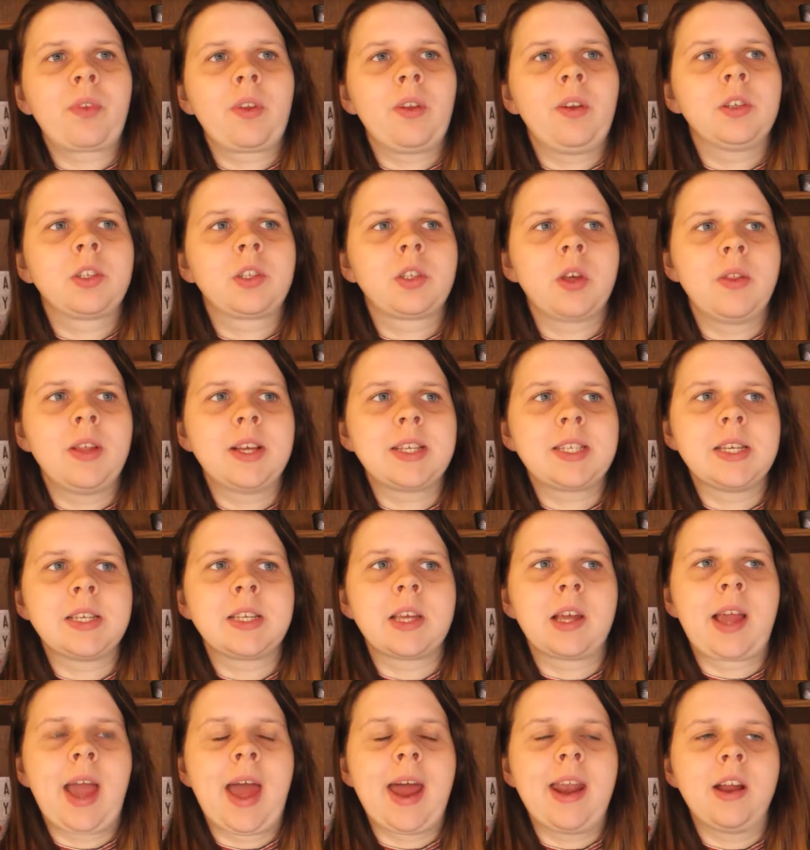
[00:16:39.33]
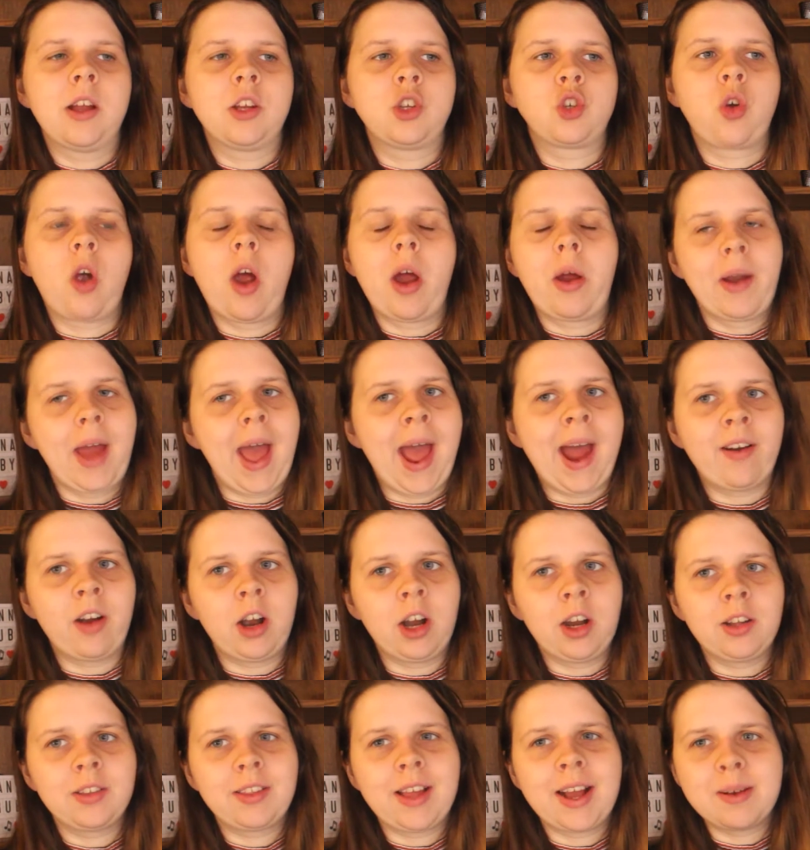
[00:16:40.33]
So this is again a trial and
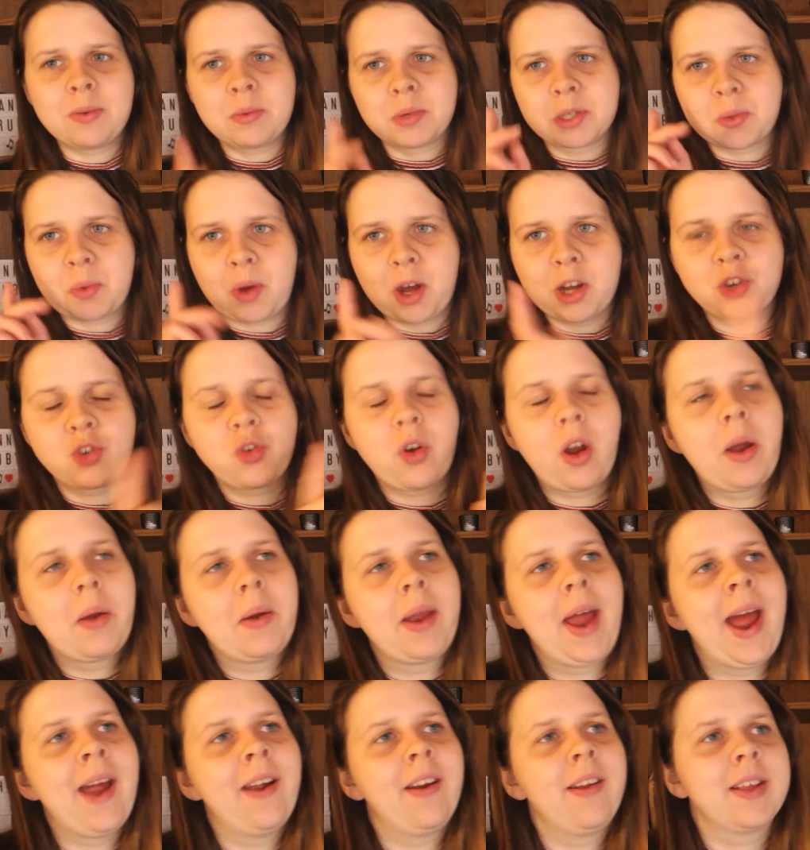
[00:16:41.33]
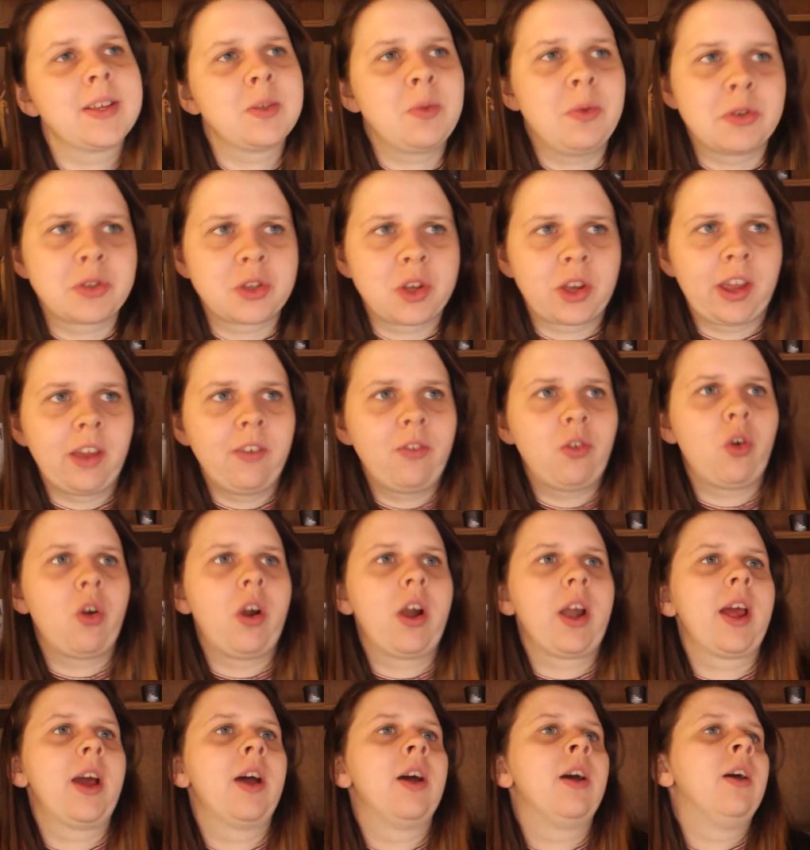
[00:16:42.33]
error. That was the word, trial and error, that's what I was looking for
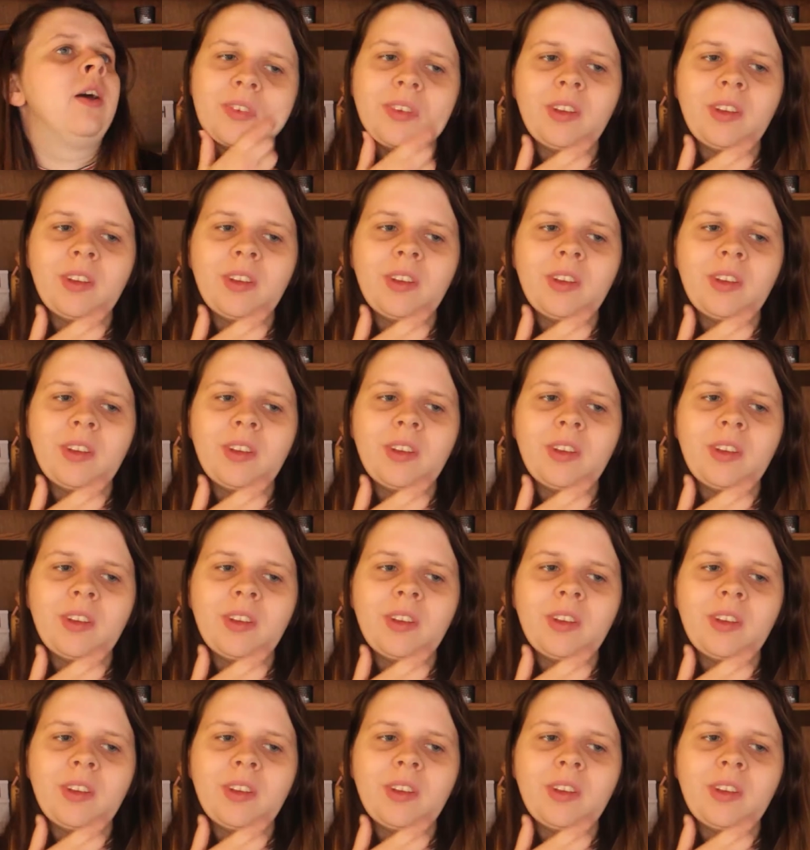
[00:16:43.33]
earlier.